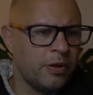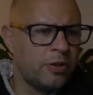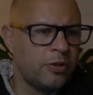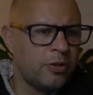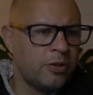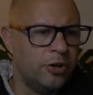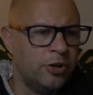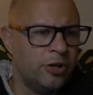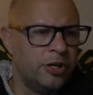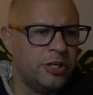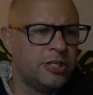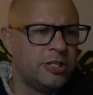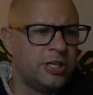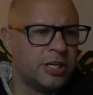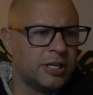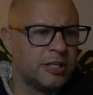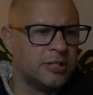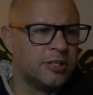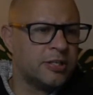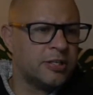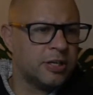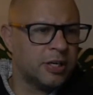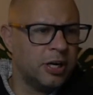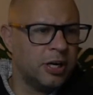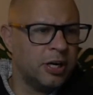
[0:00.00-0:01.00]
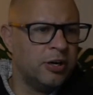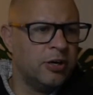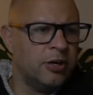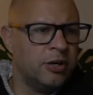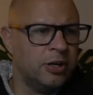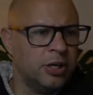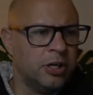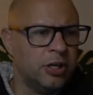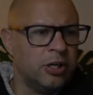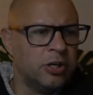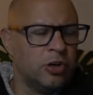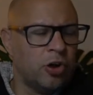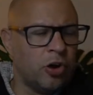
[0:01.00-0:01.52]
30 seconds to go. A
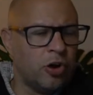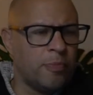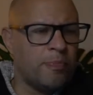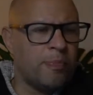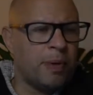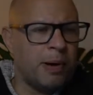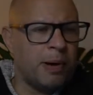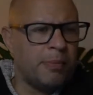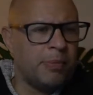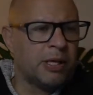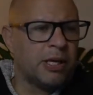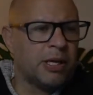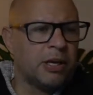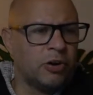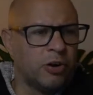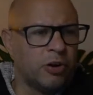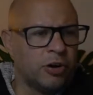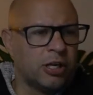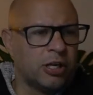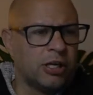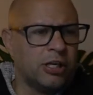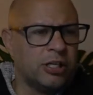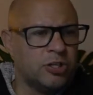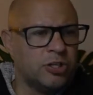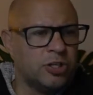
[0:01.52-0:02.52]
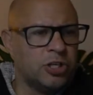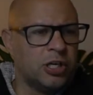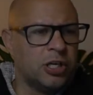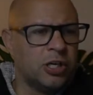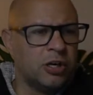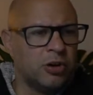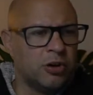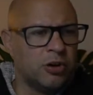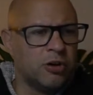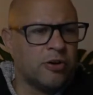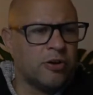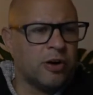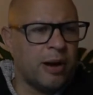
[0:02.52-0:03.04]
lot of pummeling, a lot of clinching, a
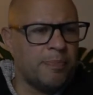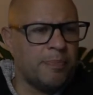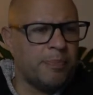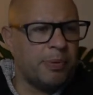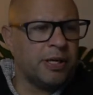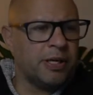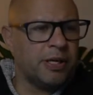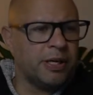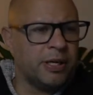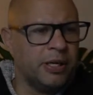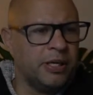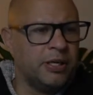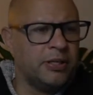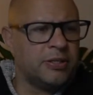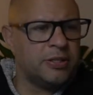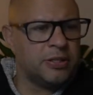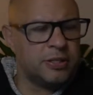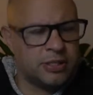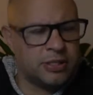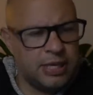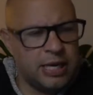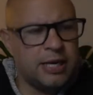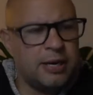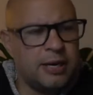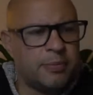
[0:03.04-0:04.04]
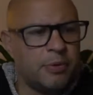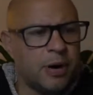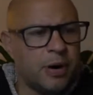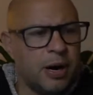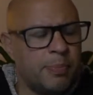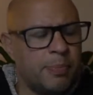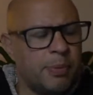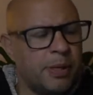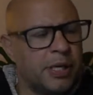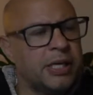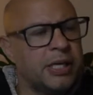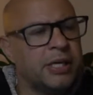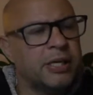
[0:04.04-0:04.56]
lot of grappling here, stand-up
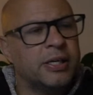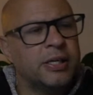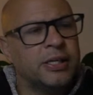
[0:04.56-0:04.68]
grappling.